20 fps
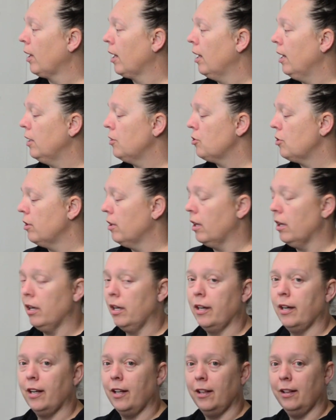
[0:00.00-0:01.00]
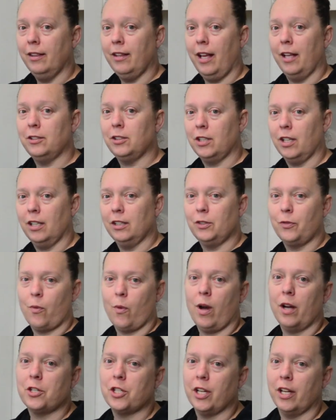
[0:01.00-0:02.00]
It's good. Thanks guys for
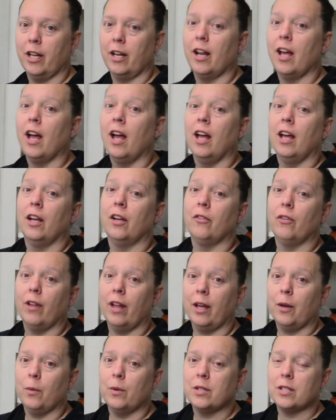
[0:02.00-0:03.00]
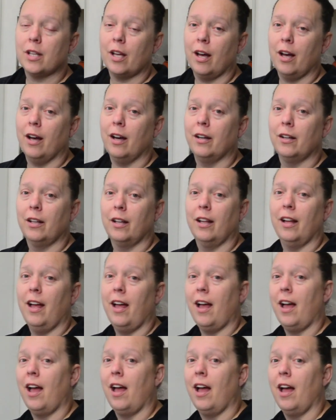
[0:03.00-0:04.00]
watching. If you like what we saw
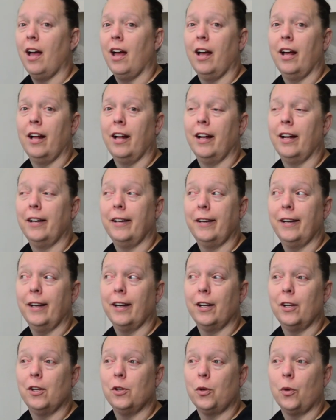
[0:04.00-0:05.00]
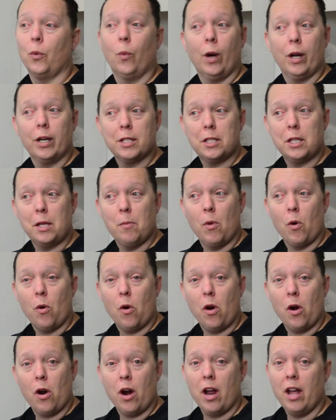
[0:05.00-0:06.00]
and you want to see
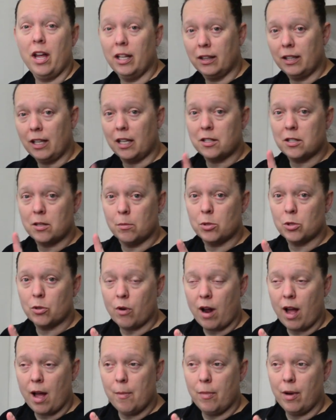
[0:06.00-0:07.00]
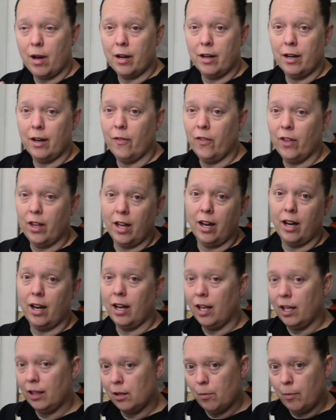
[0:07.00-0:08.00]
more, hit that subscribe button and then
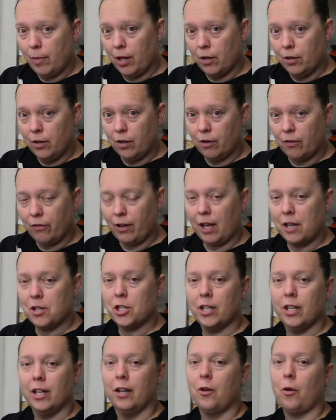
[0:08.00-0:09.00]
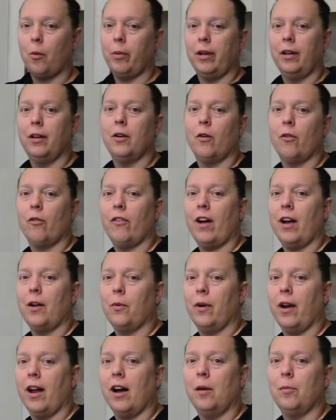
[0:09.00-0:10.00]
hit the bell notification and you'll be notified
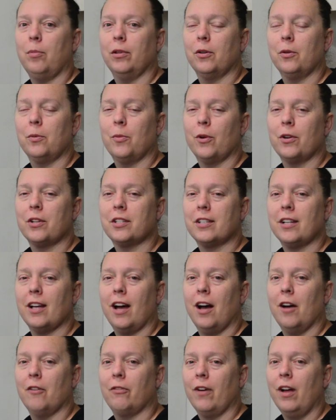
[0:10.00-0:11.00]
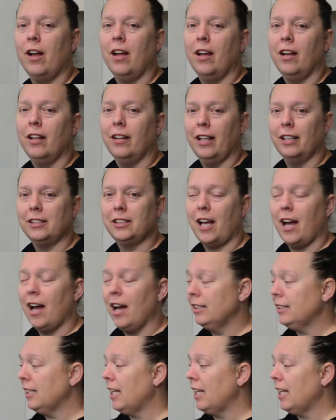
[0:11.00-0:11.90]
when I upload more stuff. Thanks guys.